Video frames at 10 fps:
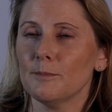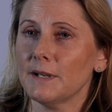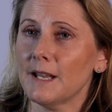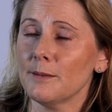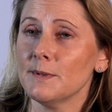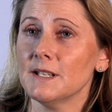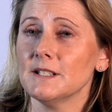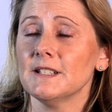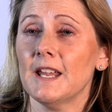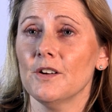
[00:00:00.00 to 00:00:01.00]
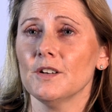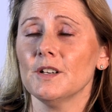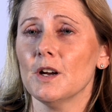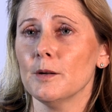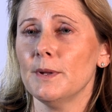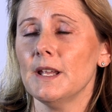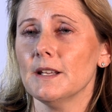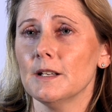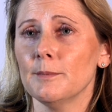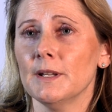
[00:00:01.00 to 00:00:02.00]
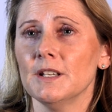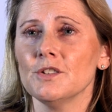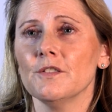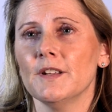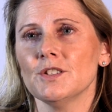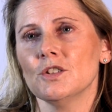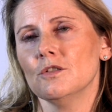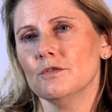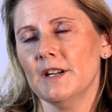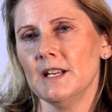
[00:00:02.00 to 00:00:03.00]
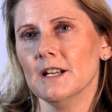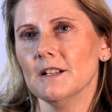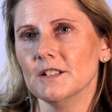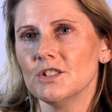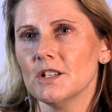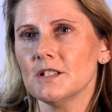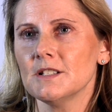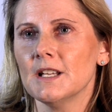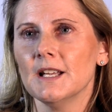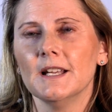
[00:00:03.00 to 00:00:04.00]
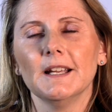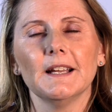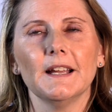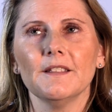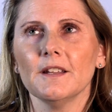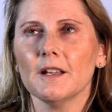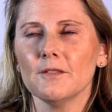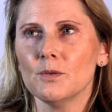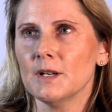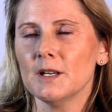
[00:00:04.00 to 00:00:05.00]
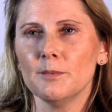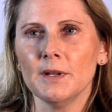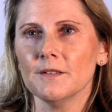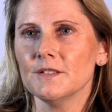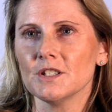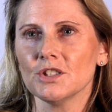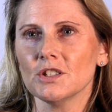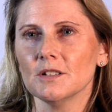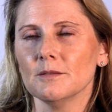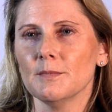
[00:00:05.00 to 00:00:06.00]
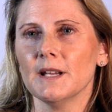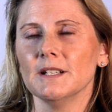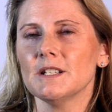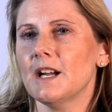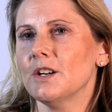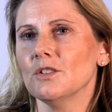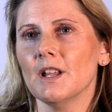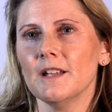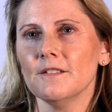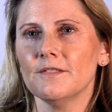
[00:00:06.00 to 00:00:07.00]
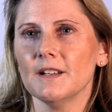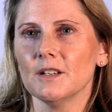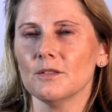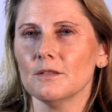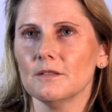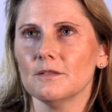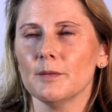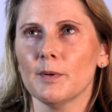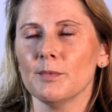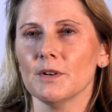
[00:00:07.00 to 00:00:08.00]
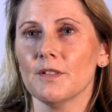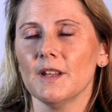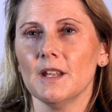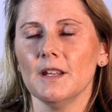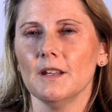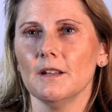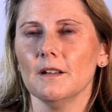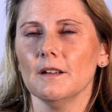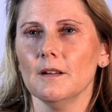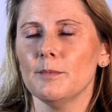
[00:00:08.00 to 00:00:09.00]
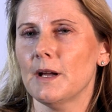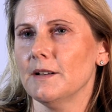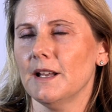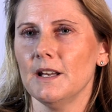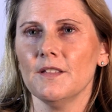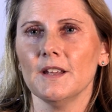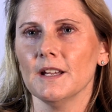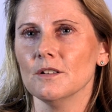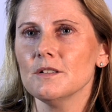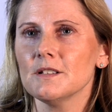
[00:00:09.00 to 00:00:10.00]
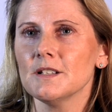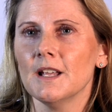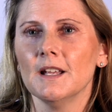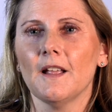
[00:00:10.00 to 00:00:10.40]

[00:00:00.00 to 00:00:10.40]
name is Karen Garby, and I'm an interventional radiologist. I think I've wanted to be a physician my entire life. I don't remember thinking about anything else.